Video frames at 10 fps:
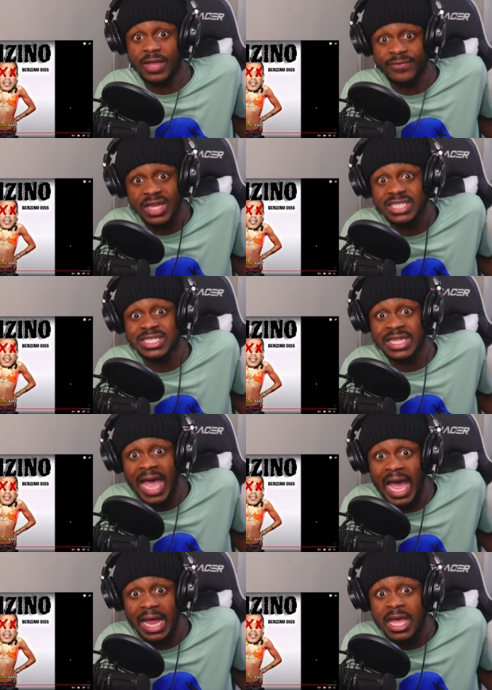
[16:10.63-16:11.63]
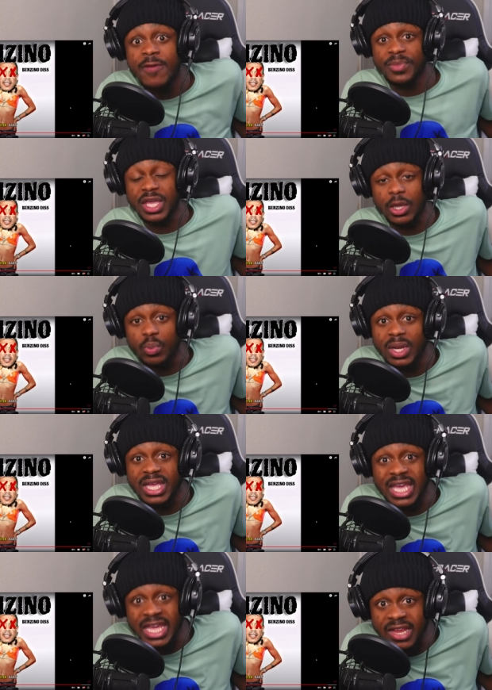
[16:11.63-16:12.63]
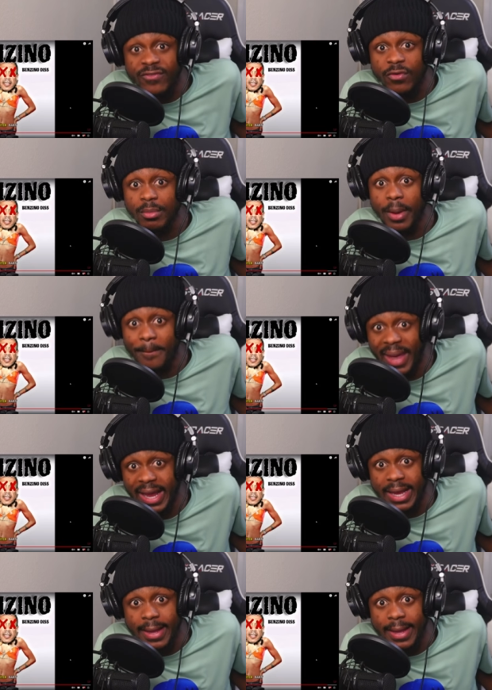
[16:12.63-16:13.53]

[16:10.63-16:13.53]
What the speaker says: if they slide. They could really get in from the back.